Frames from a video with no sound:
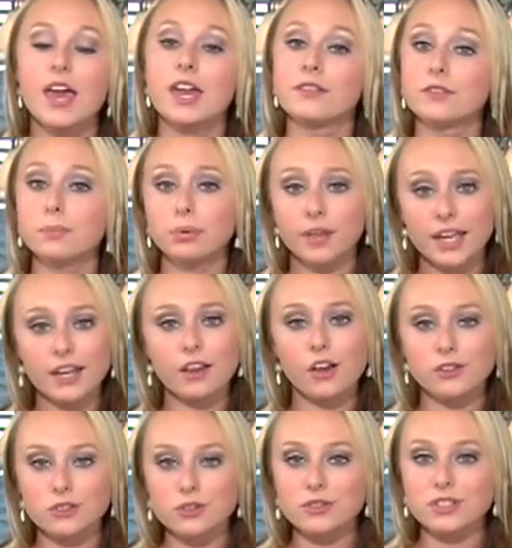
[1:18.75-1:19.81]
And if you're planning
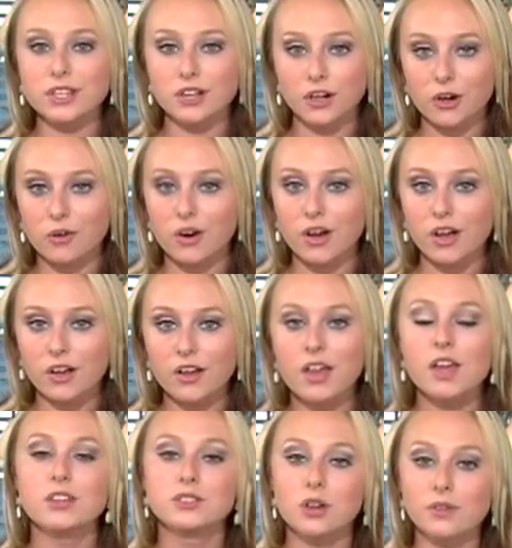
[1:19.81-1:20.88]
on using your grill,
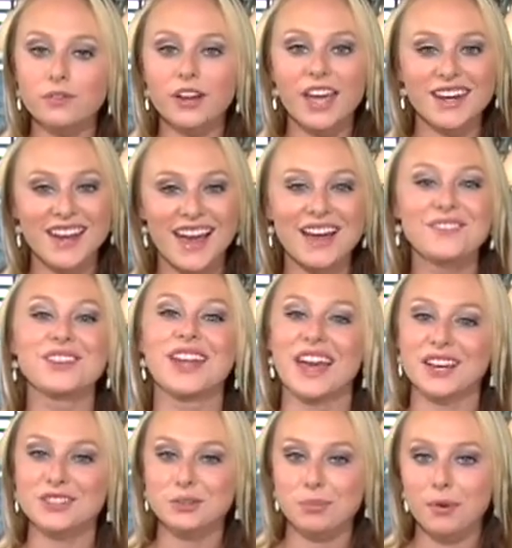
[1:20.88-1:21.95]
don't forget to have an
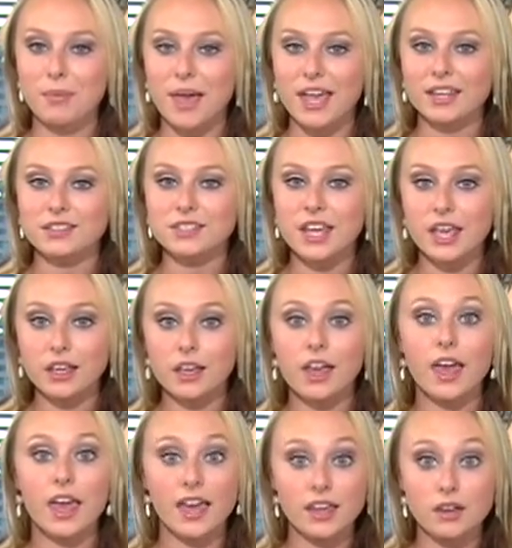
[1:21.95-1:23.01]
extra propane tank
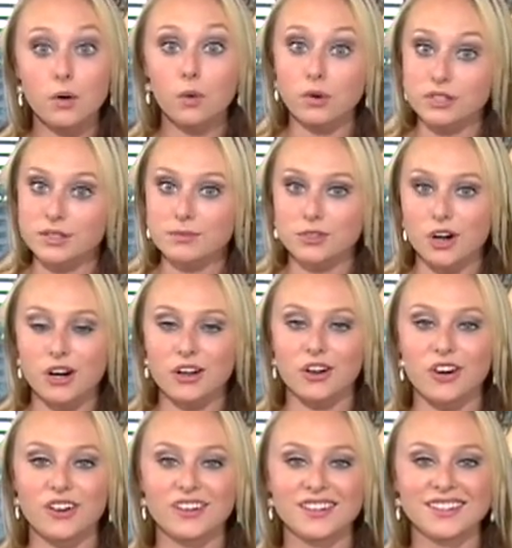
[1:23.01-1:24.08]
and/or some charcoal.